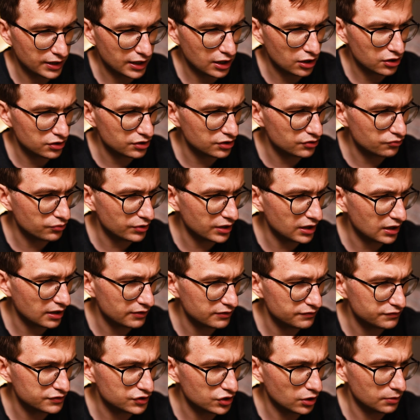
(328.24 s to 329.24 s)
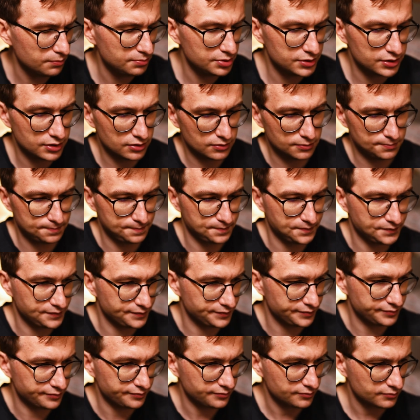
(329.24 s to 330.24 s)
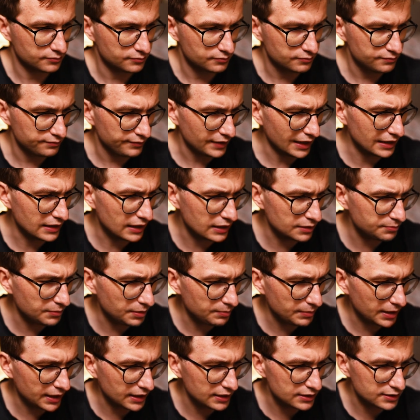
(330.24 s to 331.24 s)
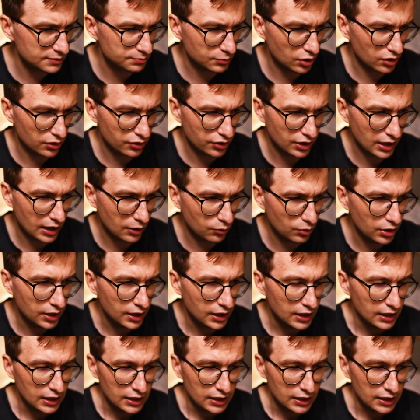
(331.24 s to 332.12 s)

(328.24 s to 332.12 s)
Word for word: regarding real life job. So let me make it smaller now.